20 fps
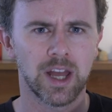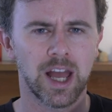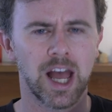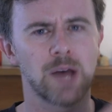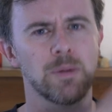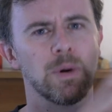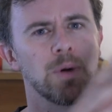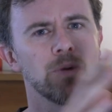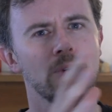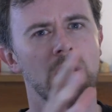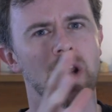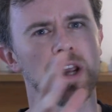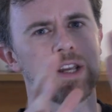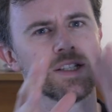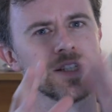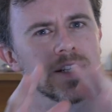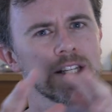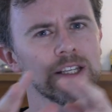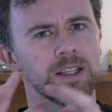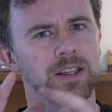How am I
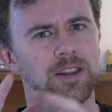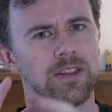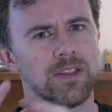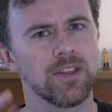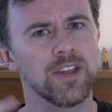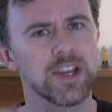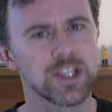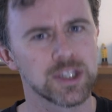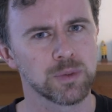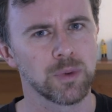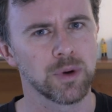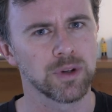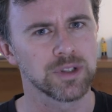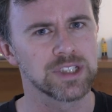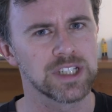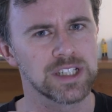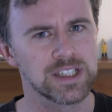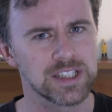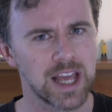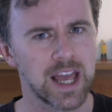writing this one
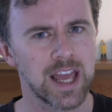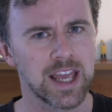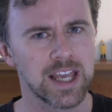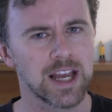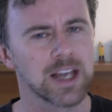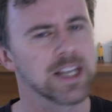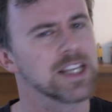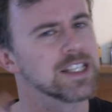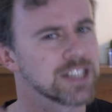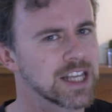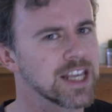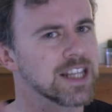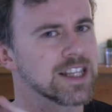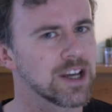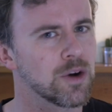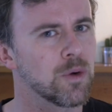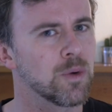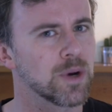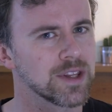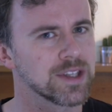today? Is
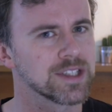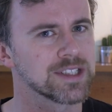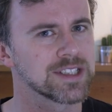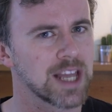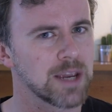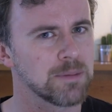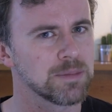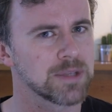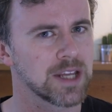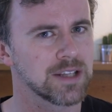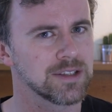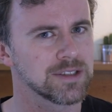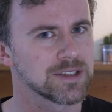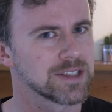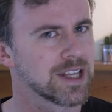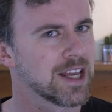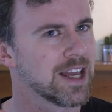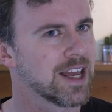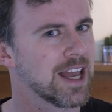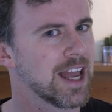it all in the same
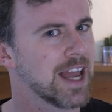tense?